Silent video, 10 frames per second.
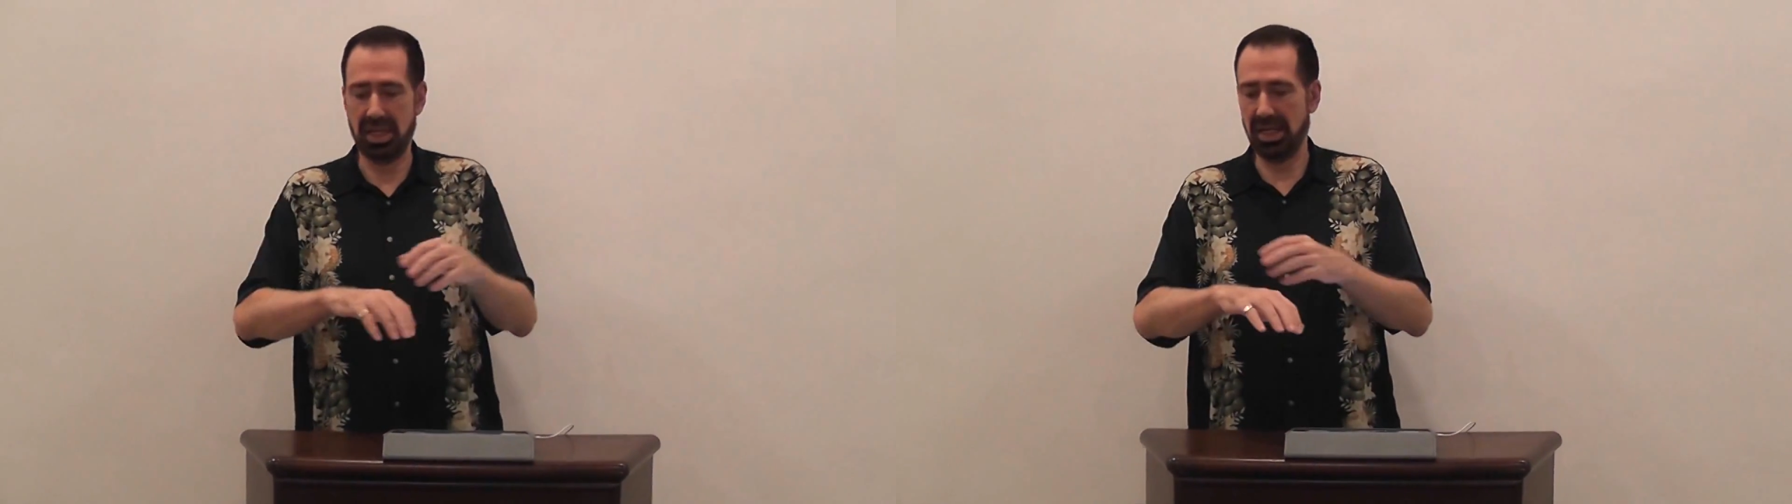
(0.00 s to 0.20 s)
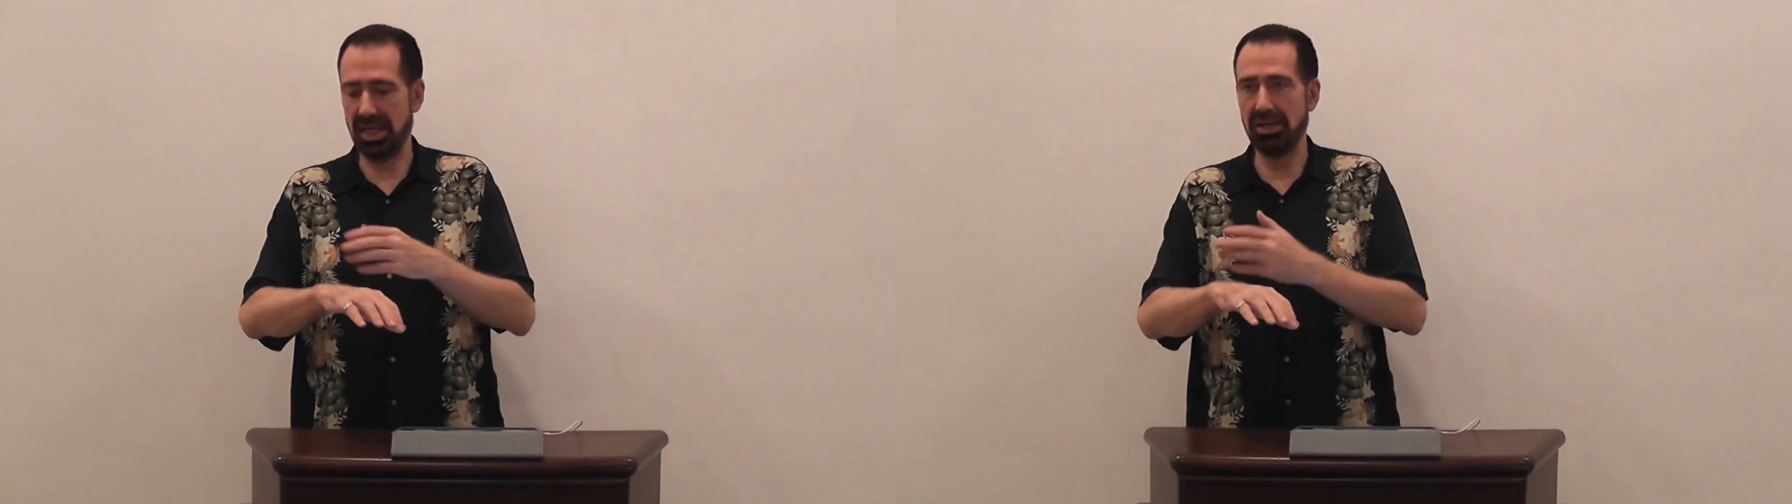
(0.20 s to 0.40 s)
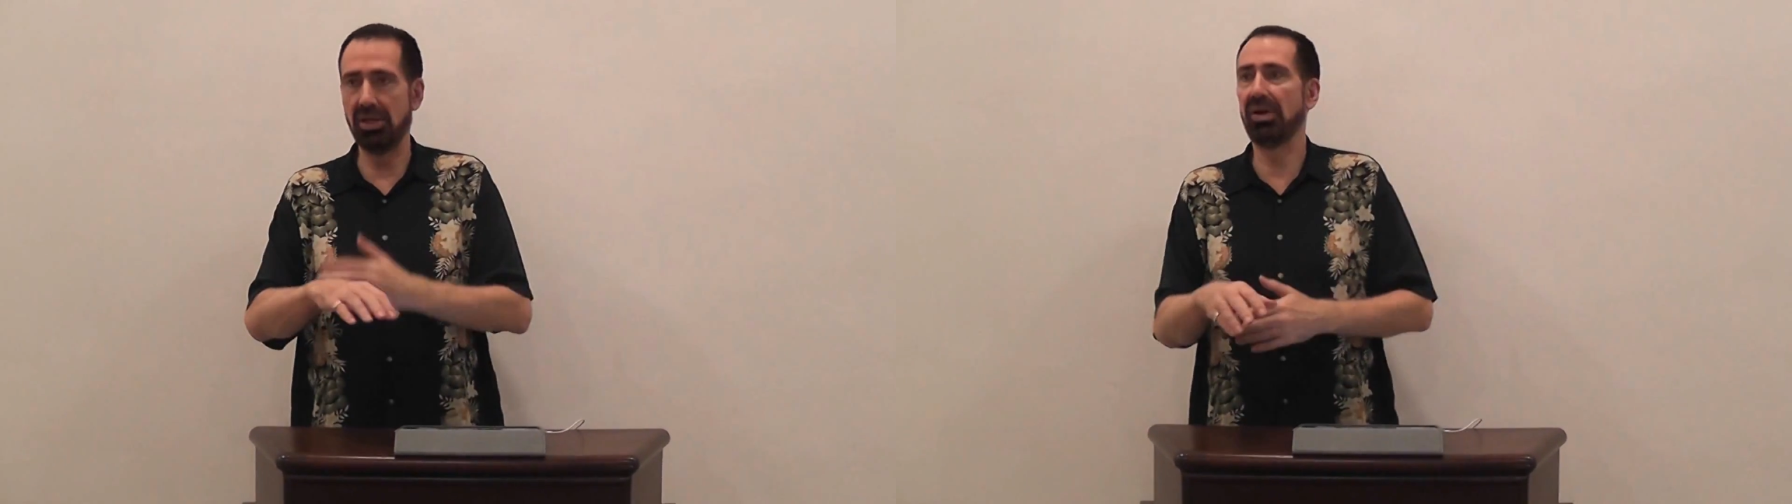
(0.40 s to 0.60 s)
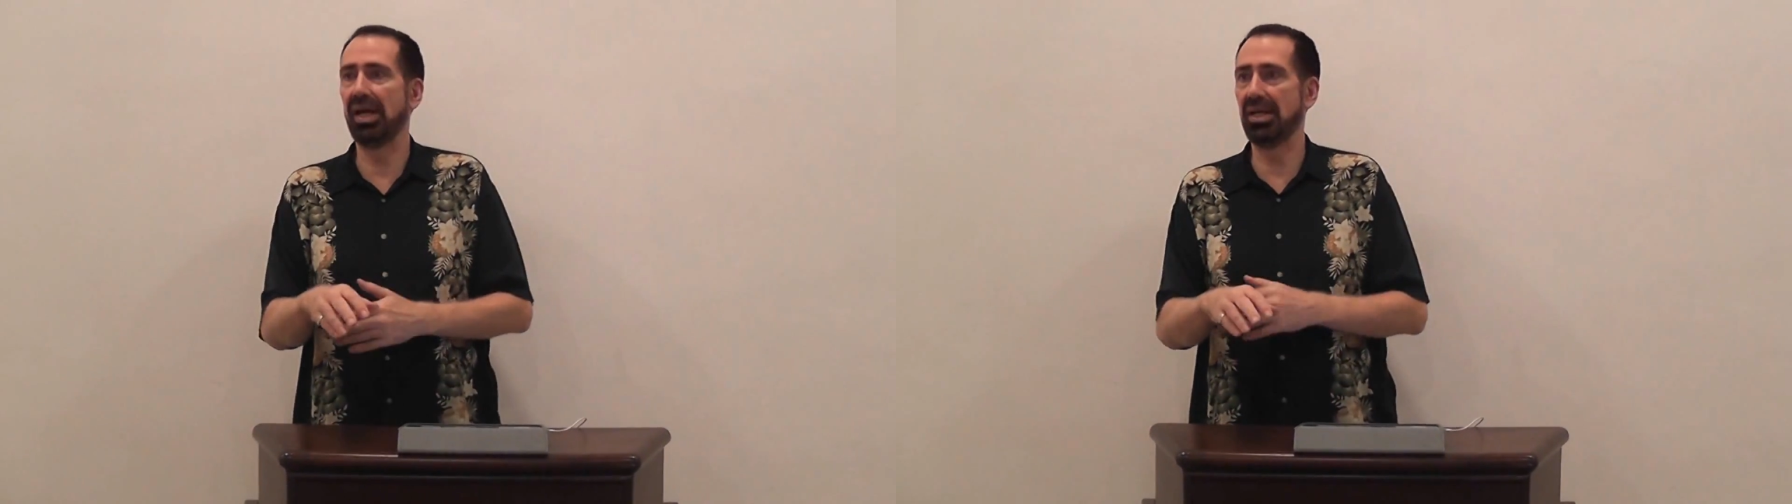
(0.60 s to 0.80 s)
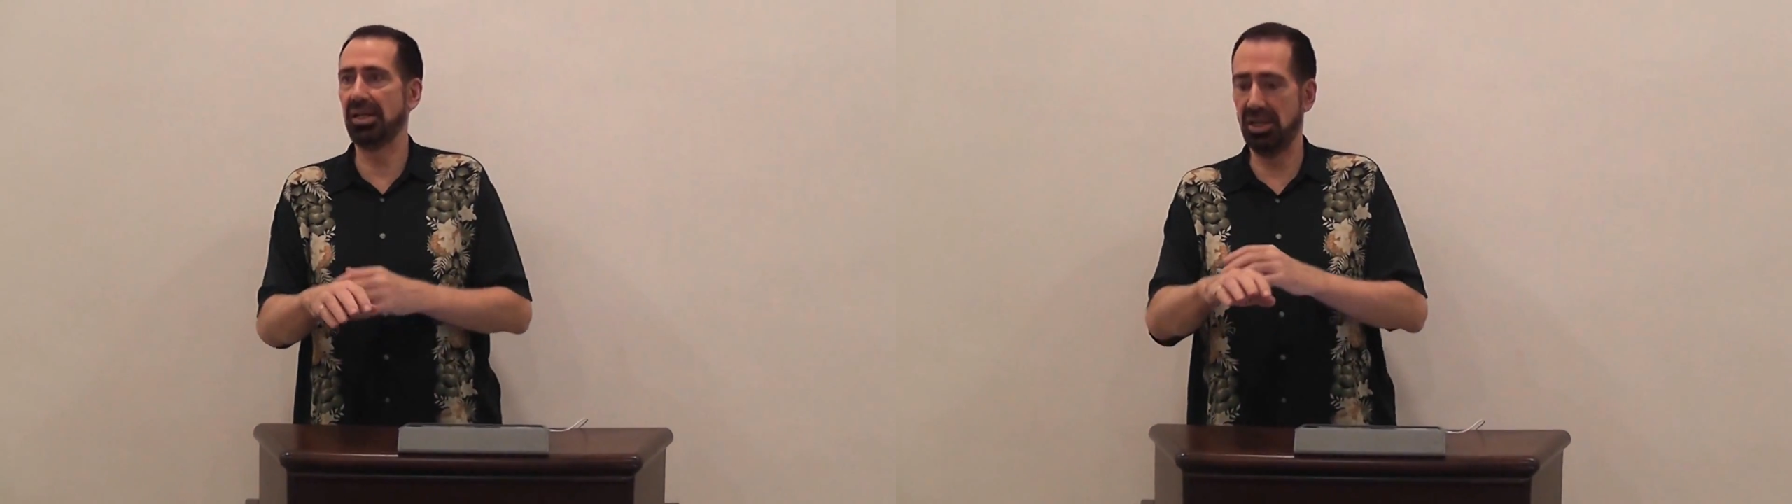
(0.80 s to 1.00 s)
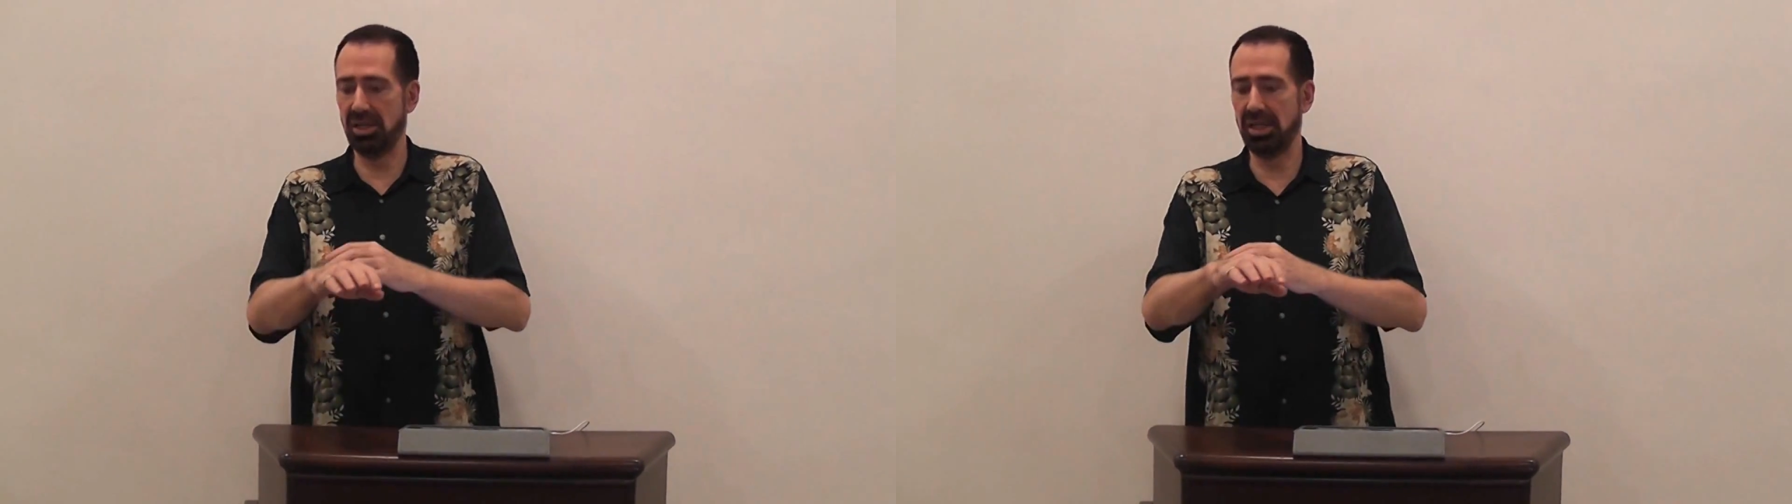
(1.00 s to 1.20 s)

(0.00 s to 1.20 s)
and it had no hand here.